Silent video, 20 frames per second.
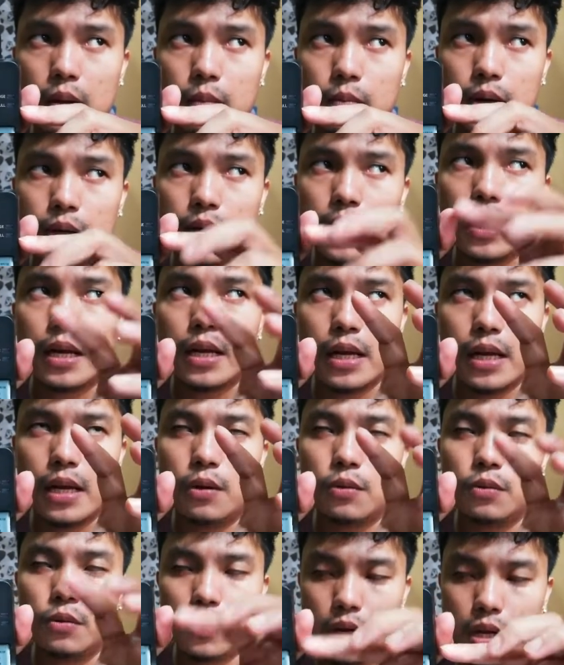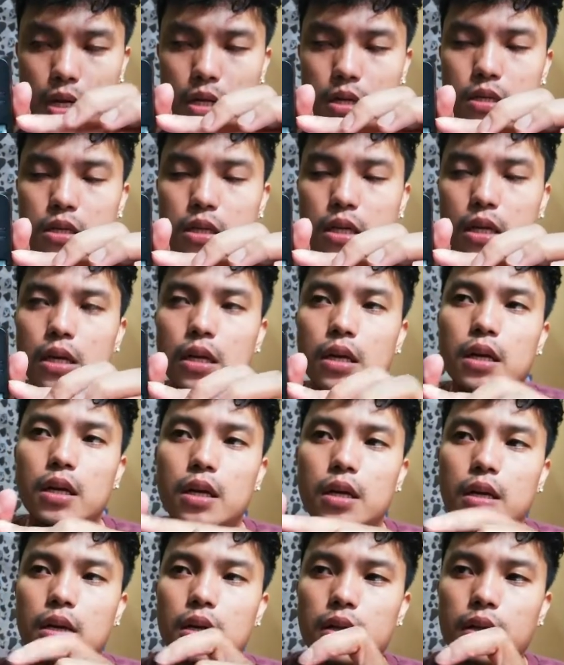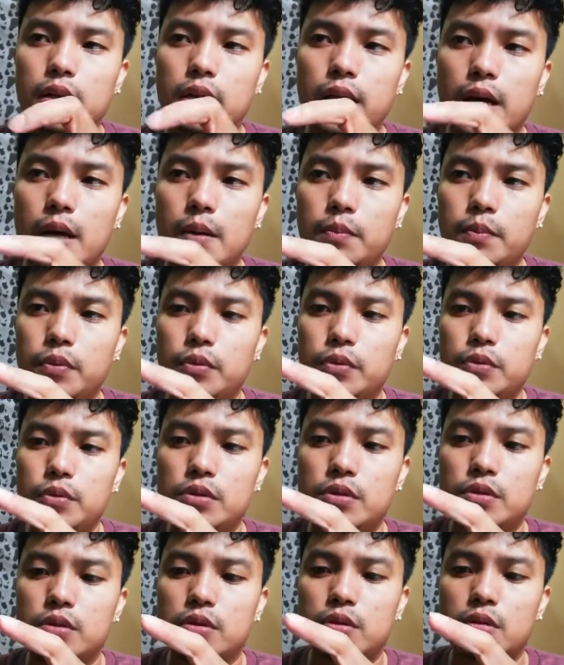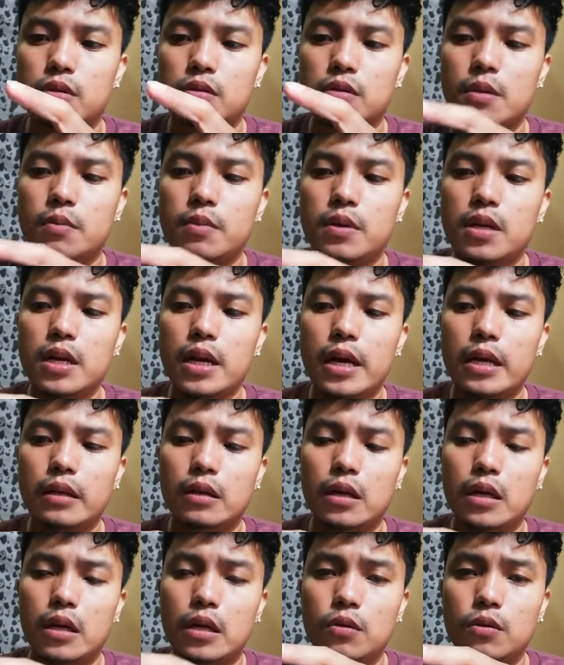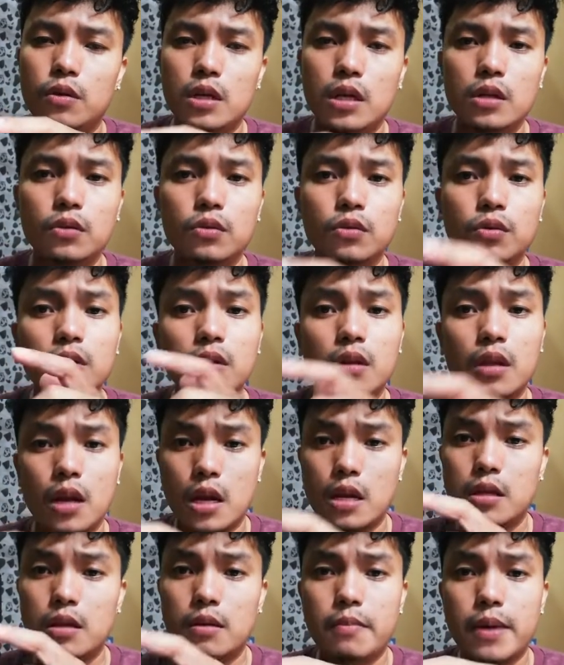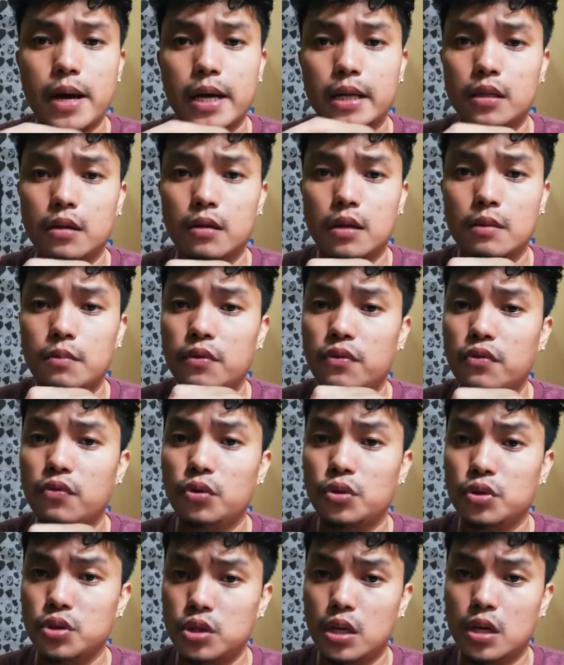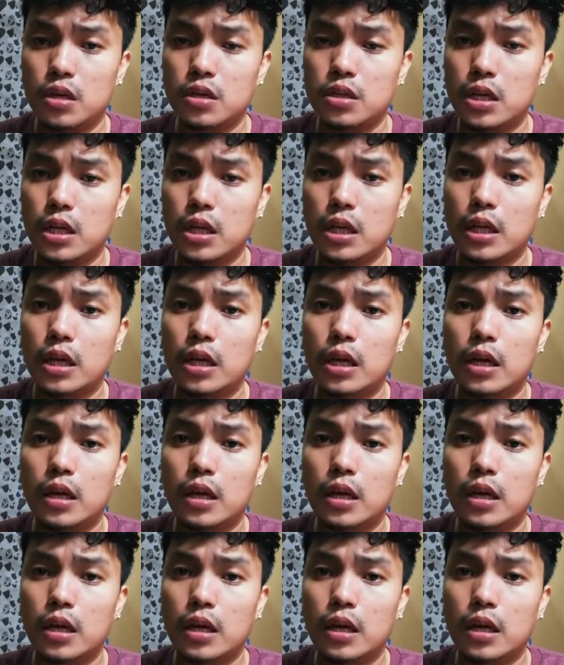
Pagkakalala ko, green siya. Tapos, sabi ni ate, you need to drain the battery before charging